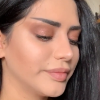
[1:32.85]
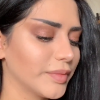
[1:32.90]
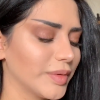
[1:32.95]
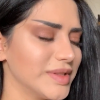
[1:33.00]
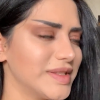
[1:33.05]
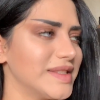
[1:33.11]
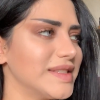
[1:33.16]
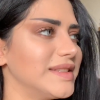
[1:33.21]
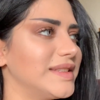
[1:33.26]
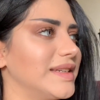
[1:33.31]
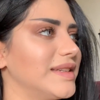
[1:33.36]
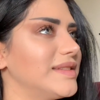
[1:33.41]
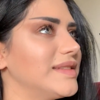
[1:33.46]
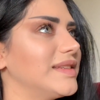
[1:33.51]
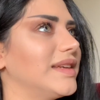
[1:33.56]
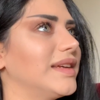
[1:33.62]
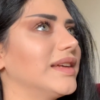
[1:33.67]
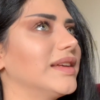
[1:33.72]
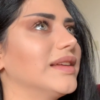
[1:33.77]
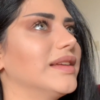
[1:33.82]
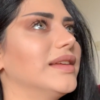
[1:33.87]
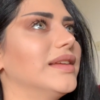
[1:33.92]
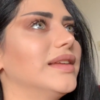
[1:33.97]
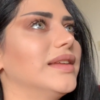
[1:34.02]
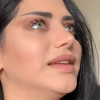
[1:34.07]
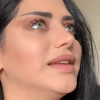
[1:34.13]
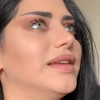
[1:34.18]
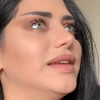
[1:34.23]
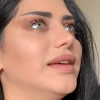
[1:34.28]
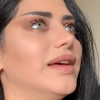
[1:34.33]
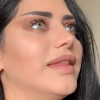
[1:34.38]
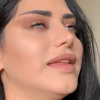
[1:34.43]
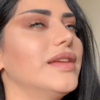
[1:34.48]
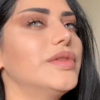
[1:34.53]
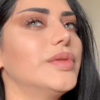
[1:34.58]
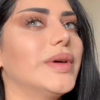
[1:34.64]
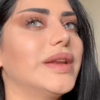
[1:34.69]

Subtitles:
What's the date today? I think